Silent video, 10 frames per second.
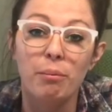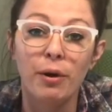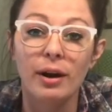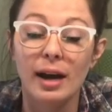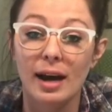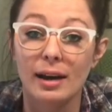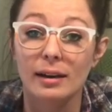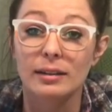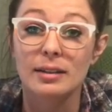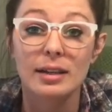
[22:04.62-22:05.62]
put
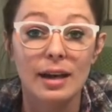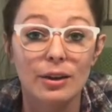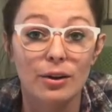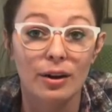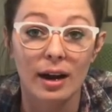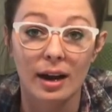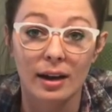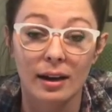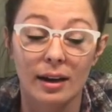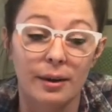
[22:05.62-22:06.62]
together
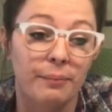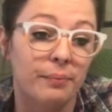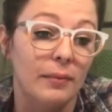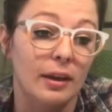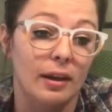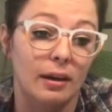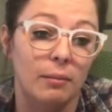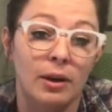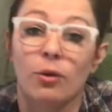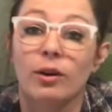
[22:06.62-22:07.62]

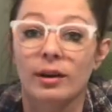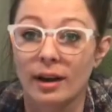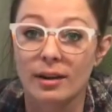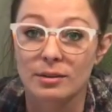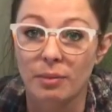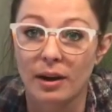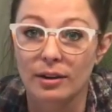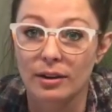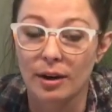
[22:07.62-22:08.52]
an organized binder.